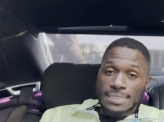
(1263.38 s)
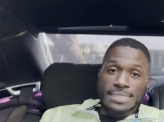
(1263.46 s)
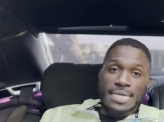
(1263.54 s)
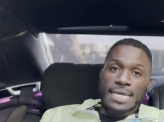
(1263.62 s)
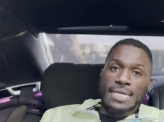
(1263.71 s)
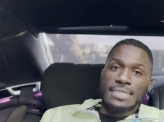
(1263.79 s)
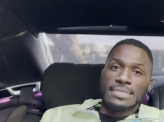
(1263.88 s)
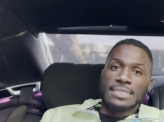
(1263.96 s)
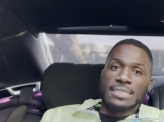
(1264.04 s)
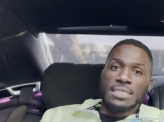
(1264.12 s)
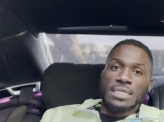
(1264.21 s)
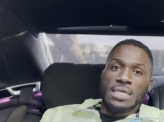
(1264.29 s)
days,
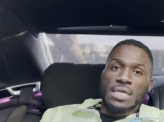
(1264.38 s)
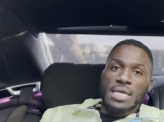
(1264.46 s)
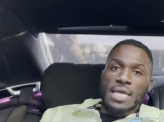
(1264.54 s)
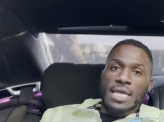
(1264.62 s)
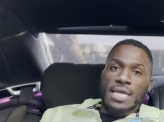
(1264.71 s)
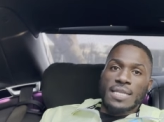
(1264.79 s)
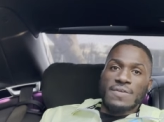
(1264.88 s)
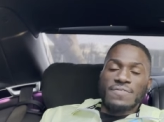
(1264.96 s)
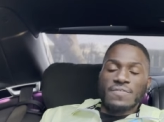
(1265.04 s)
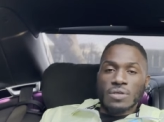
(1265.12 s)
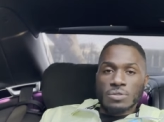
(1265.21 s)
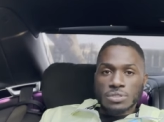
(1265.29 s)
and it
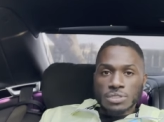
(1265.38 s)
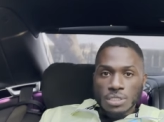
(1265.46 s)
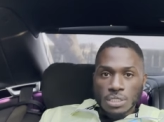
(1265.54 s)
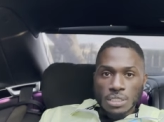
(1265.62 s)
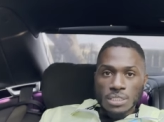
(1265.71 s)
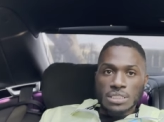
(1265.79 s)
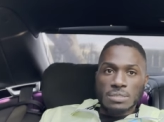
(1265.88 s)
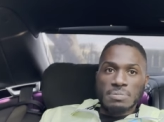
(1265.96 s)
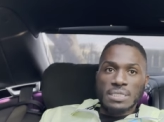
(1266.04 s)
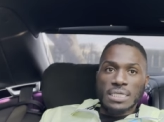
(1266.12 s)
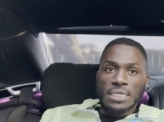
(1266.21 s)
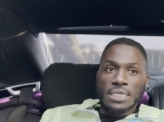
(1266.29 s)
feels good to
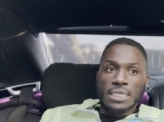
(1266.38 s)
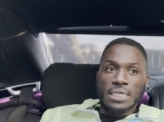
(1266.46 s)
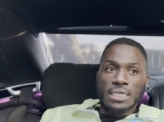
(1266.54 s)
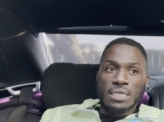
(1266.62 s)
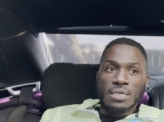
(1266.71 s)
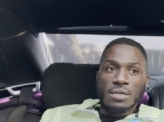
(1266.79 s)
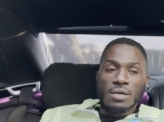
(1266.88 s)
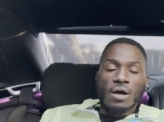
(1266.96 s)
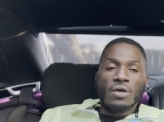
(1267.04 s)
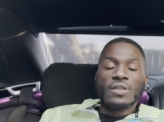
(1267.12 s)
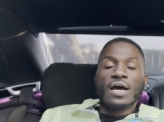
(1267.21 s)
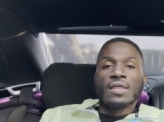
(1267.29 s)
be
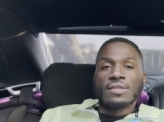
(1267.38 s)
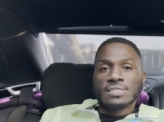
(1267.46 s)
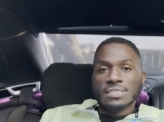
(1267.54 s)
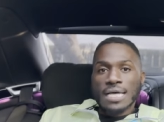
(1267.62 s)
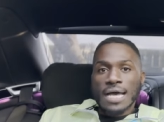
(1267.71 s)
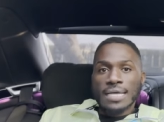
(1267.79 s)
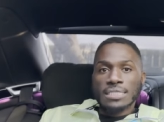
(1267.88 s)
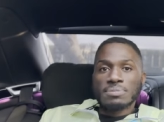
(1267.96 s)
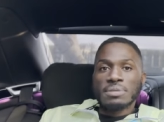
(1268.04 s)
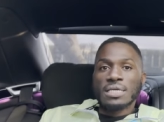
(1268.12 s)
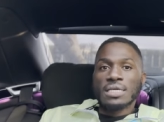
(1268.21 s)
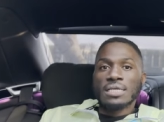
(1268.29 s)
on the other side, to
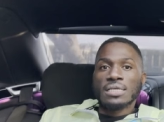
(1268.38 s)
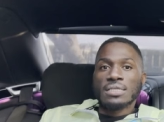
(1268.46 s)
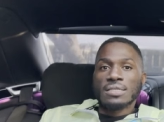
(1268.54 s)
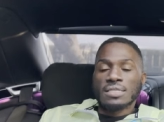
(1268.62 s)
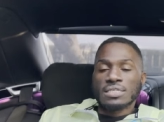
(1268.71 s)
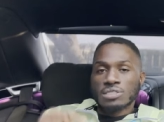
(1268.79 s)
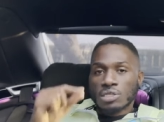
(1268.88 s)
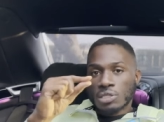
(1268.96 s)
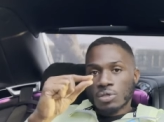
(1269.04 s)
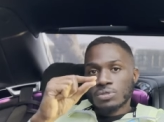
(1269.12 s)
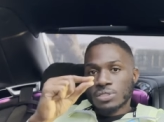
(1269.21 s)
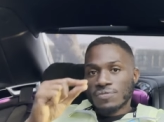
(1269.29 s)
be this
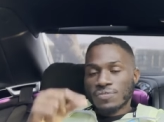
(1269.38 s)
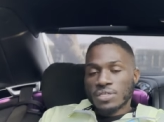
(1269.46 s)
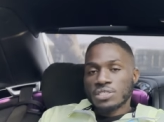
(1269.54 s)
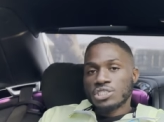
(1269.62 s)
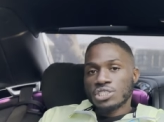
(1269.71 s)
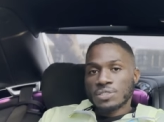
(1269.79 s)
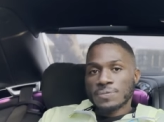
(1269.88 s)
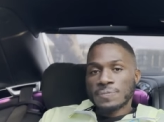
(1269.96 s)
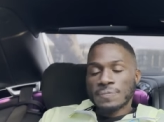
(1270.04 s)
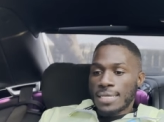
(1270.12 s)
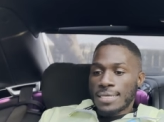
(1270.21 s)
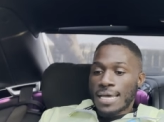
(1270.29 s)
close to finishing.
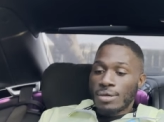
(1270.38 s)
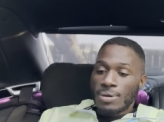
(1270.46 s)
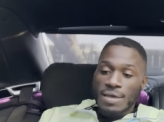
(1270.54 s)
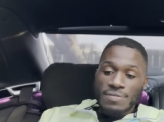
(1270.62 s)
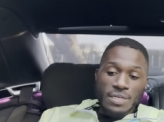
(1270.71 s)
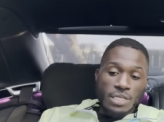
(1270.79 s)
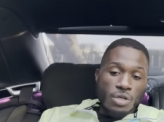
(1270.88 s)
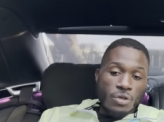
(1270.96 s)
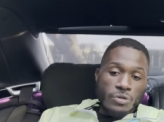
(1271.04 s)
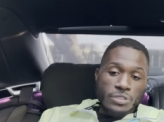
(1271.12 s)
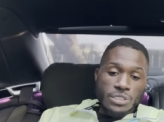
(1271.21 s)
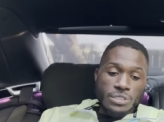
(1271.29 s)
And I don't have any
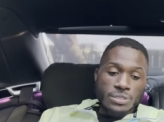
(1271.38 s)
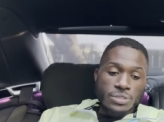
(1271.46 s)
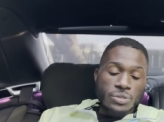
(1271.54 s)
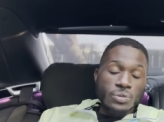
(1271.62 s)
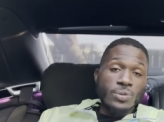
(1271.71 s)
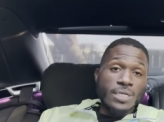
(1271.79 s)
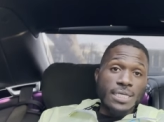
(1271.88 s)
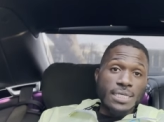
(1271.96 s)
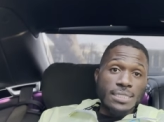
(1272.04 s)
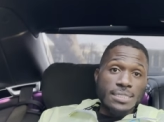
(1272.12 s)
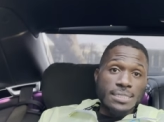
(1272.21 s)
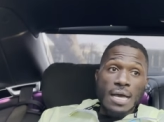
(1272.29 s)
urges to
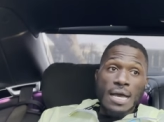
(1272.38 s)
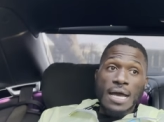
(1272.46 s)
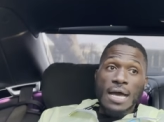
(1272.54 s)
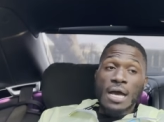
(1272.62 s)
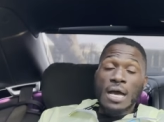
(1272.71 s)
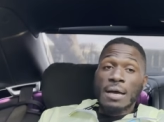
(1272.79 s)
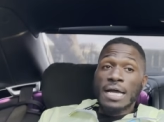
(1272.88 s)
eat. Uh,